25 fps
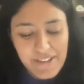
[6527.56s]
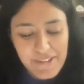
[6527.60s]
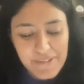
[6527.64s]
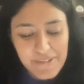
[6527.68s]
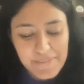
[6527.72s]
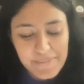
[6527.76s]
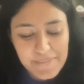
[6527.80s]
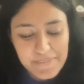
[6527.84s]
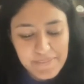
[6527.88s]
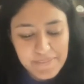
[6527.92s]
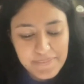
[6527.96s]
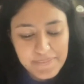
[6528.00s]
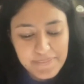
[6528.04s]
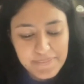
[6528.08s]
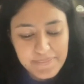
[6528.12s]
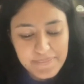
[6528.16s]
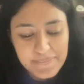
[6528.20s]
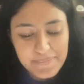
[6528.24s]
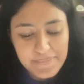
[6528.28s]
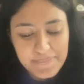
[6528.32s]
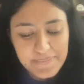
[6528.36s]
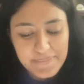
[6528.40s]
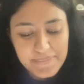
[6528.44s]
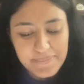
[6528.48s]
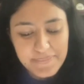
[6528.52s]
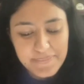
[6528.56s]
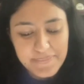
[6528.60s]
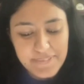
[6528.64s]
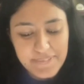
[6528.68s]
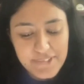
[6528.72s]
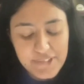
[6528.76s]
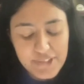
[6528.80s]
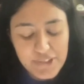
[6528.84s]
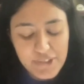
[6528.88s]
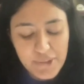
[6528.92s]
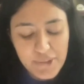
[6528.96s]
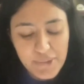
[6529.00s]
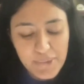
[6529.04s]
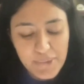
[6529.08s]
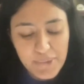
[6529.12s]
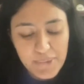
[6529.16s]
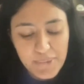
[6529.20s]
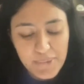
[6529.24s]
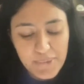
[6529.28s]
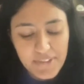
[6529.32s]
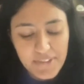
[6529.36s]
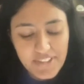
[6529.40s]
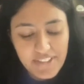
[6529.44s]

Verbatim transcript: um, so